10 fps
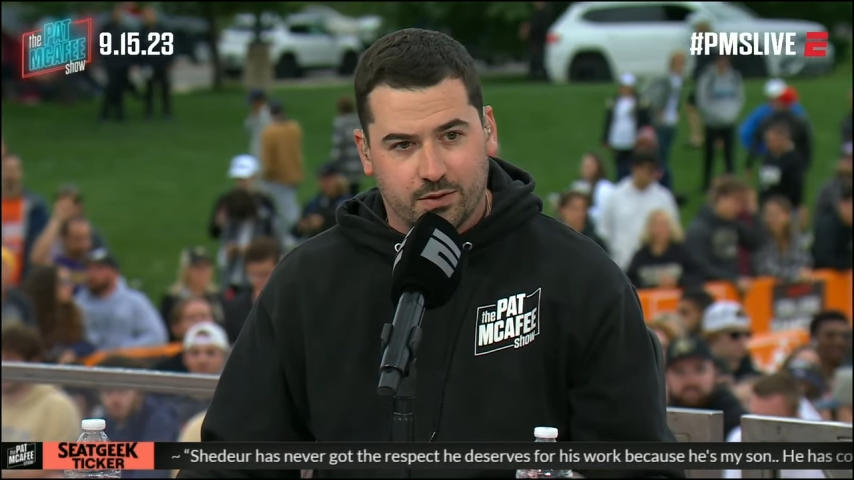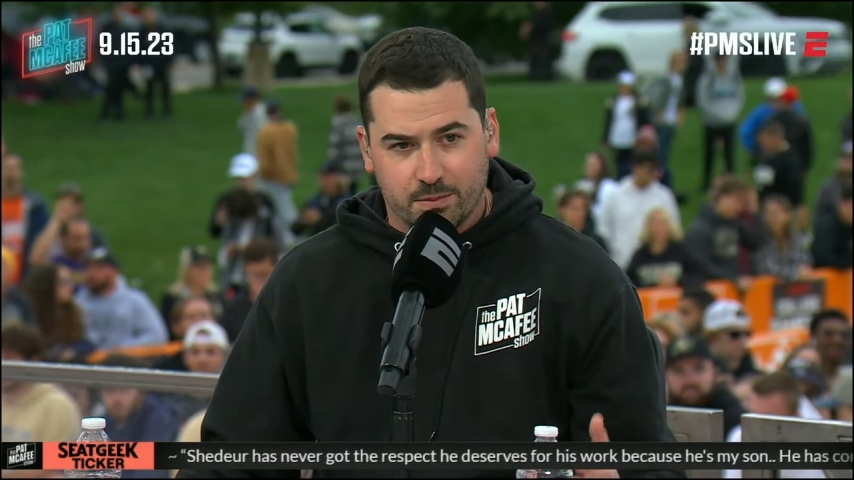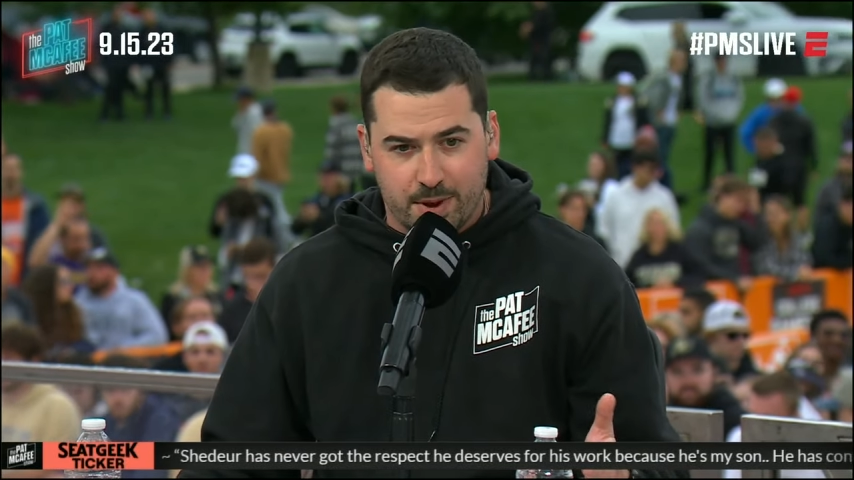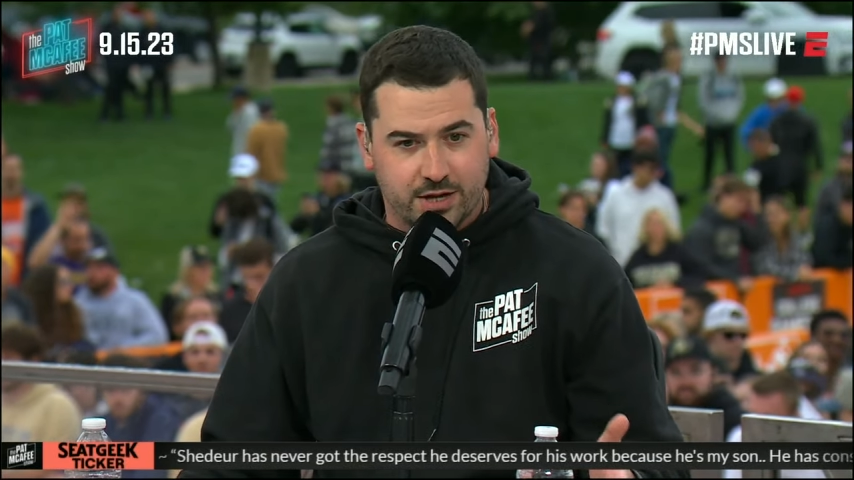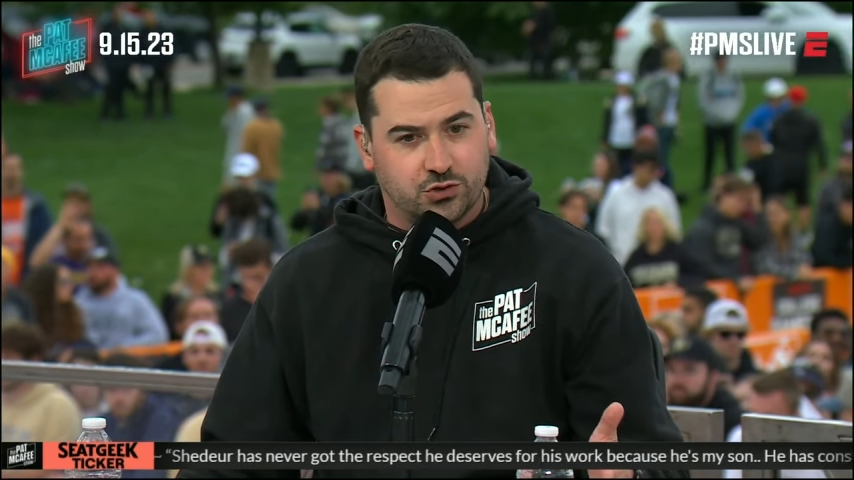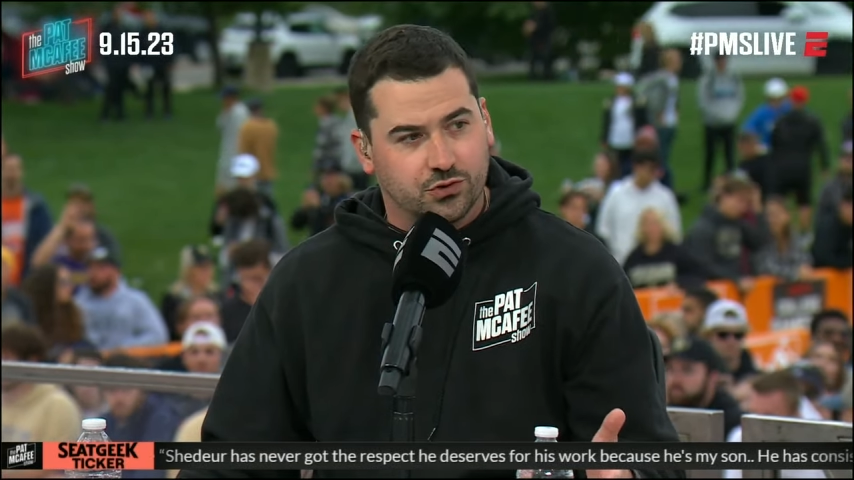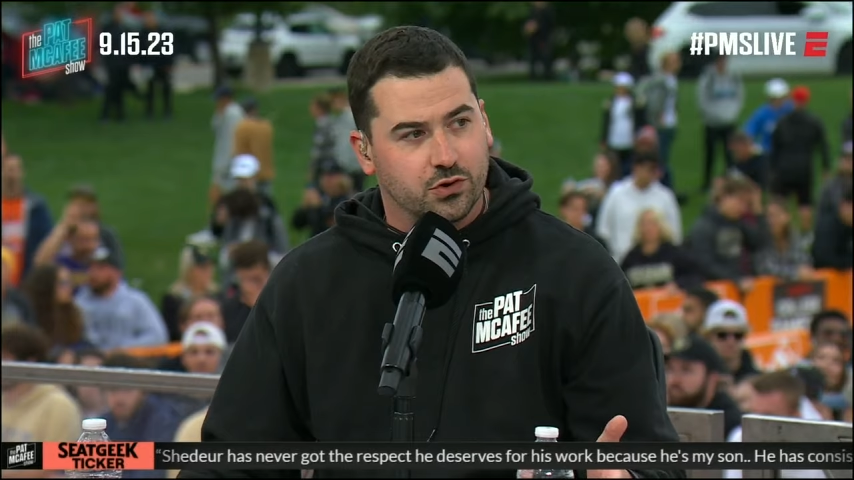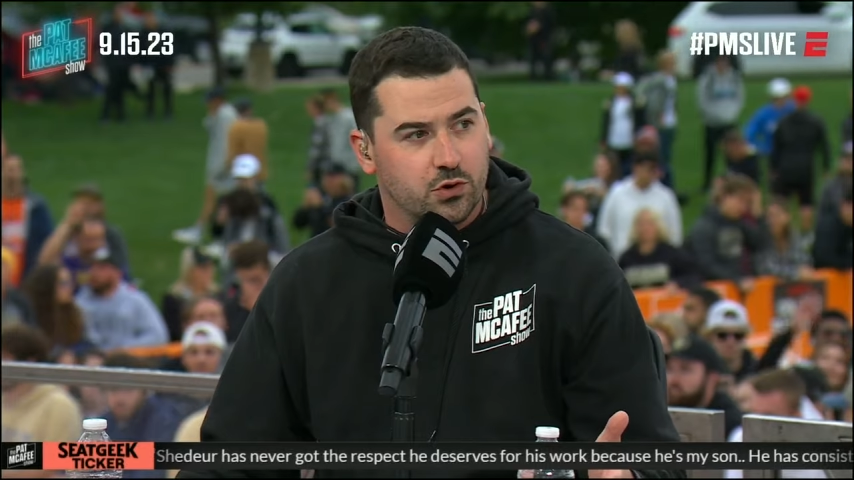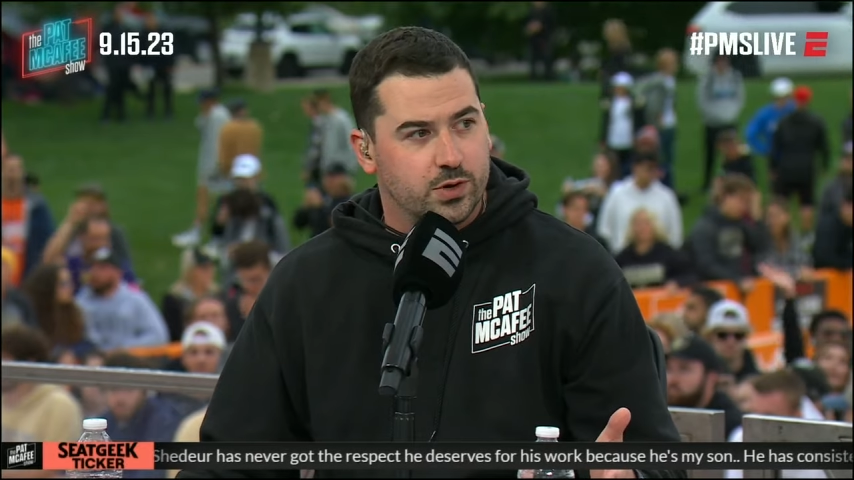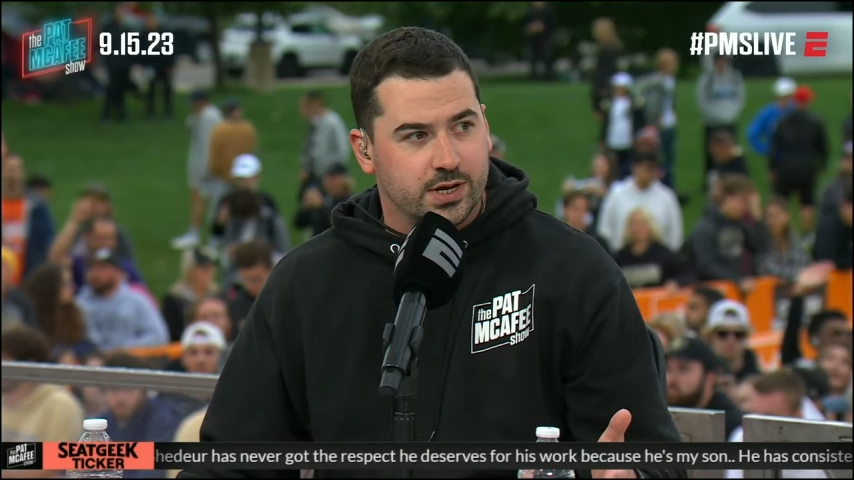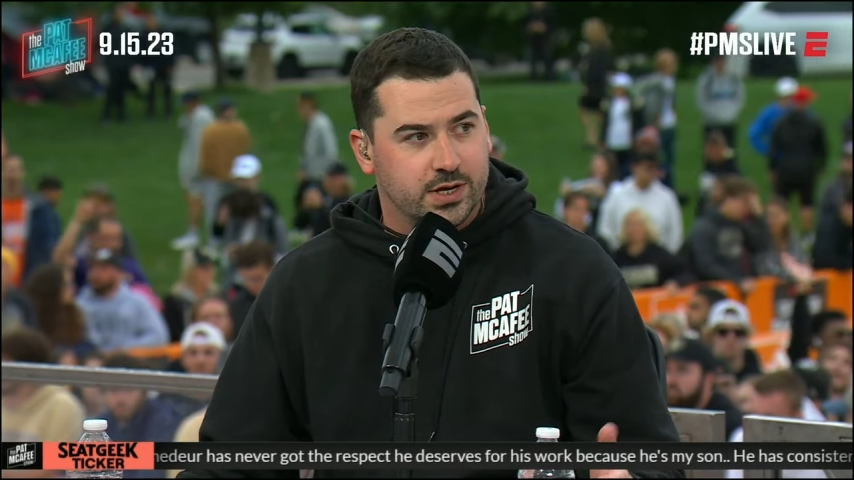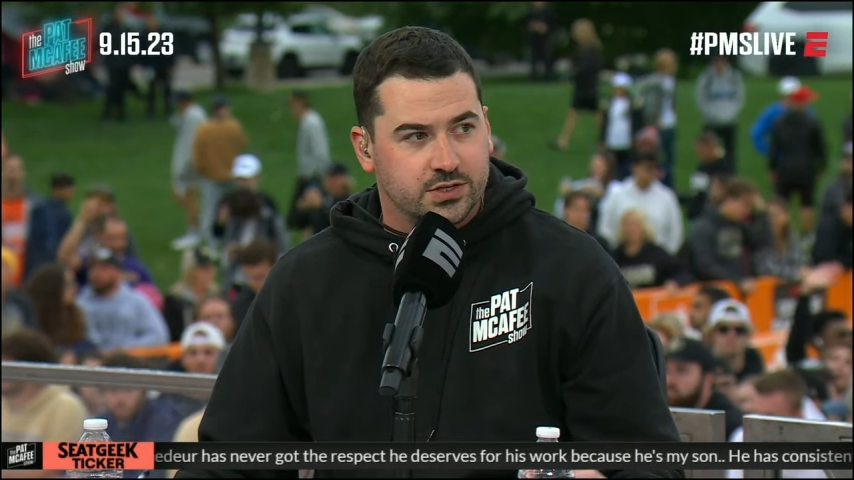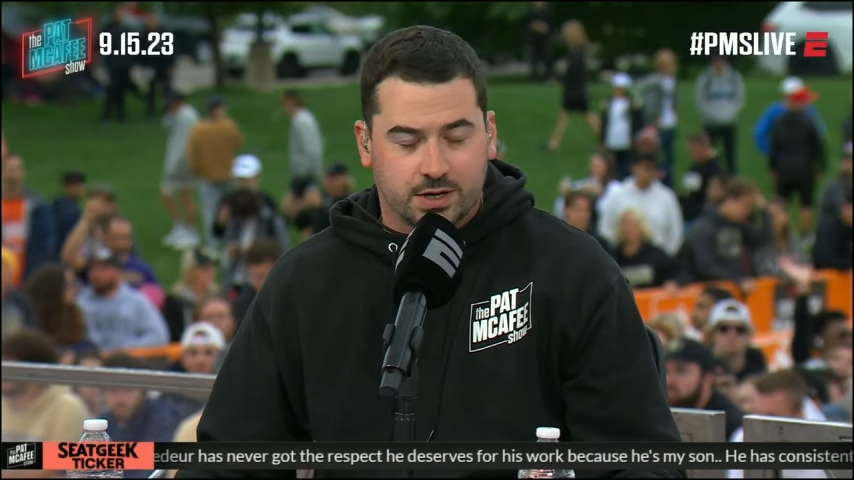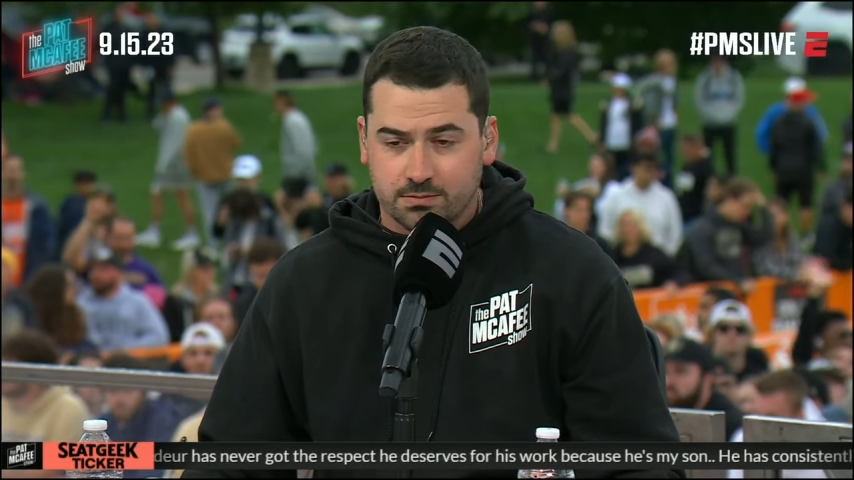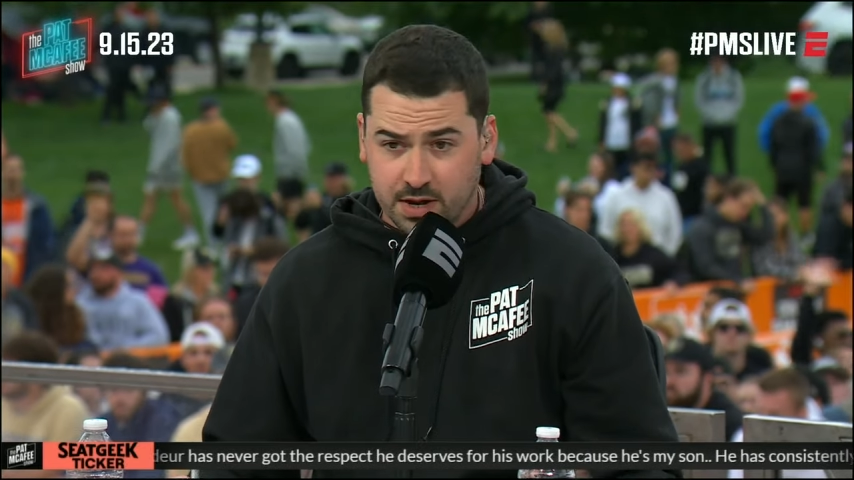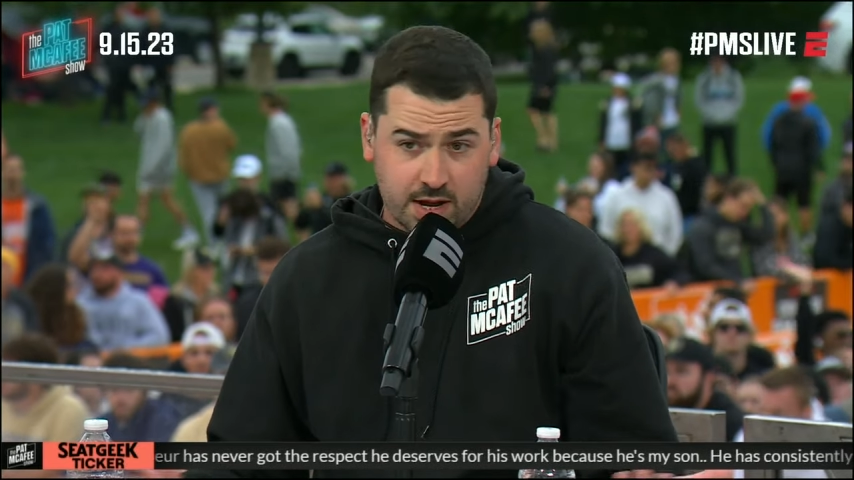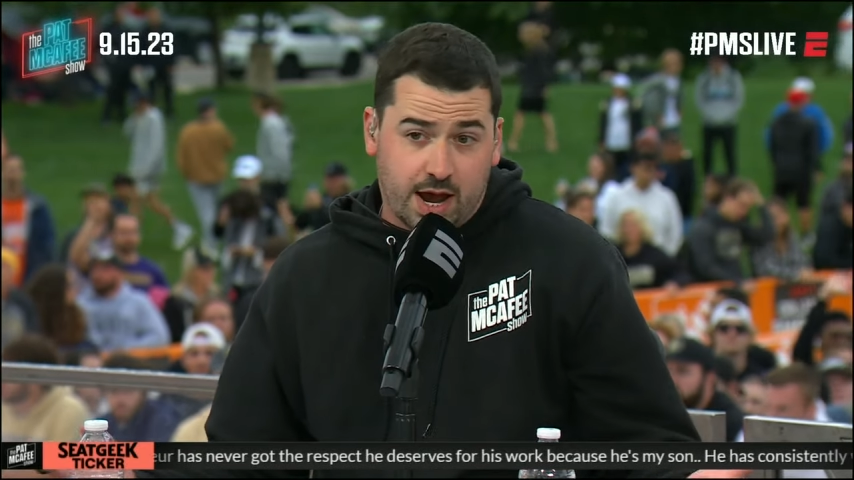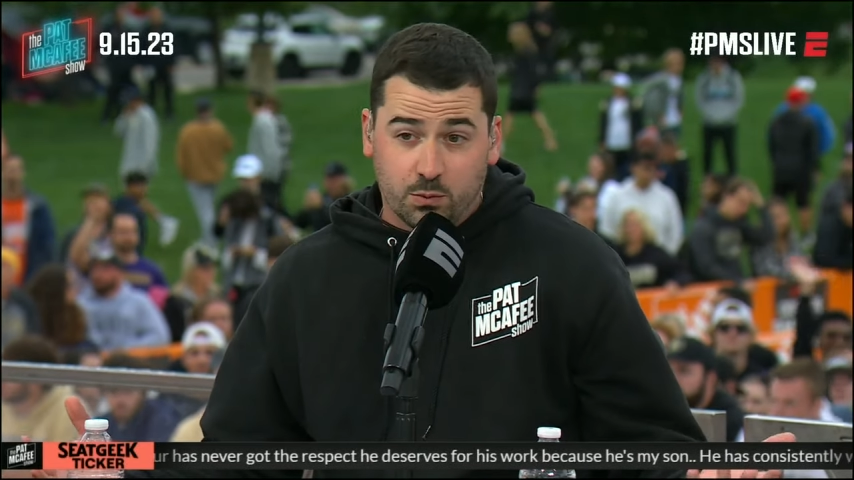and remained true to who he is. And yep.